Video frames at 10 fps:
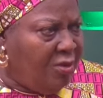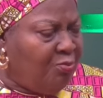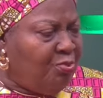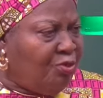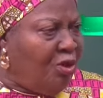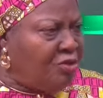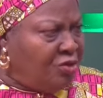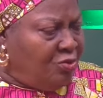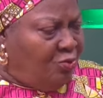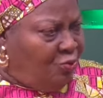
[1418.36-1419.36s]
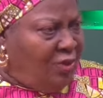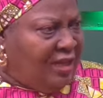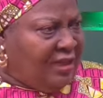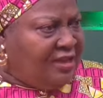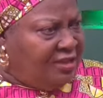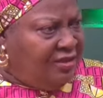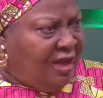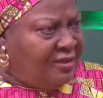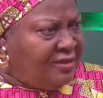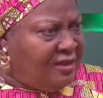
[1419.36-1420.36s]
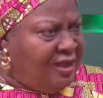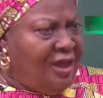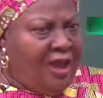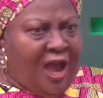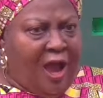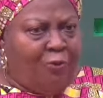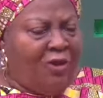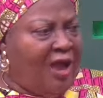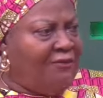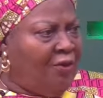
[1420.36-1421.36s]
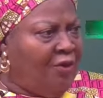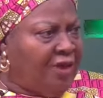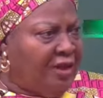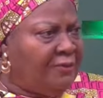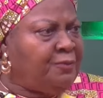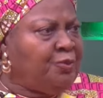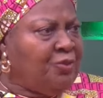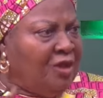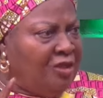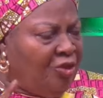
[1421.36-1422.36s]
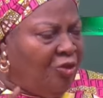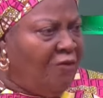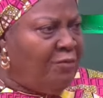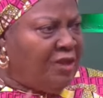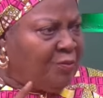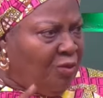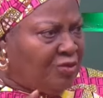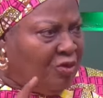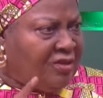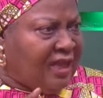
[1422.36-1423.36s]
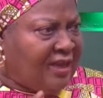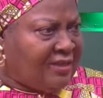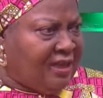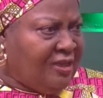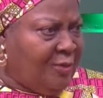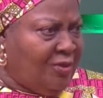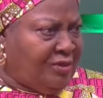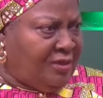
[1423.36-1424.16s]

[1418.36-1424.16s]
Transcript: Because we are Nigerians and we have oil, the government must not tax anybody.